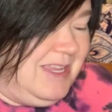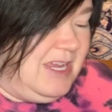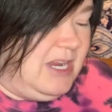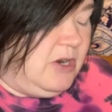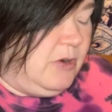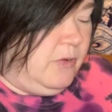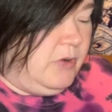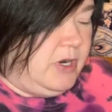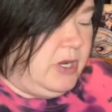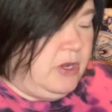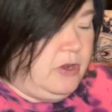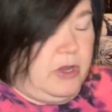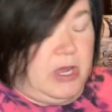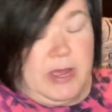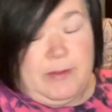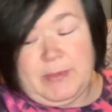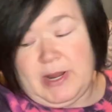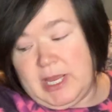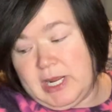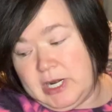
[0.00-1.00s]
I don't want to,
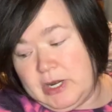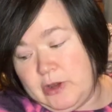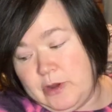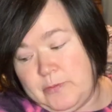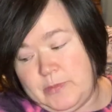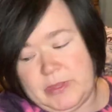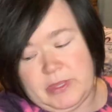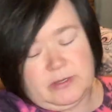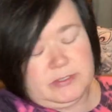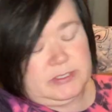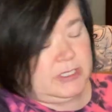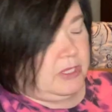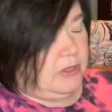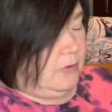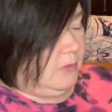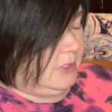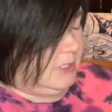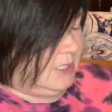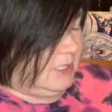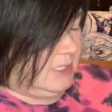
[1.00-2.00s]
I'm not going to open those
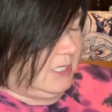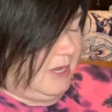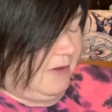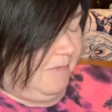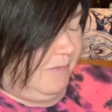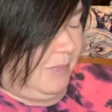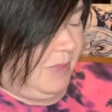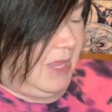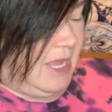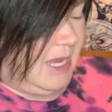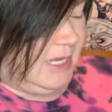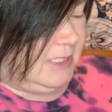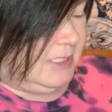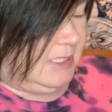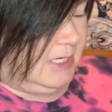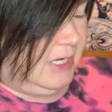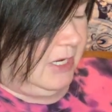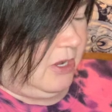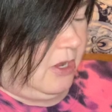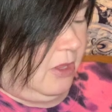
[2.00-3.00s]
other ones because they have
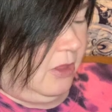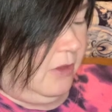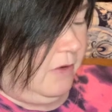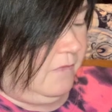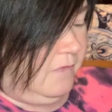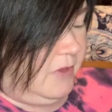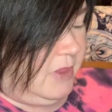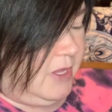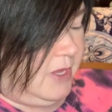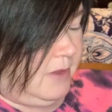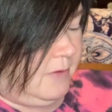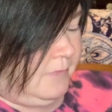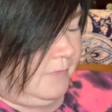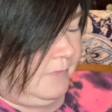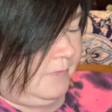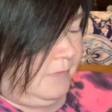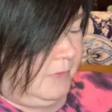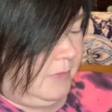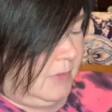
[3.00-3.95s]
plastic all over them.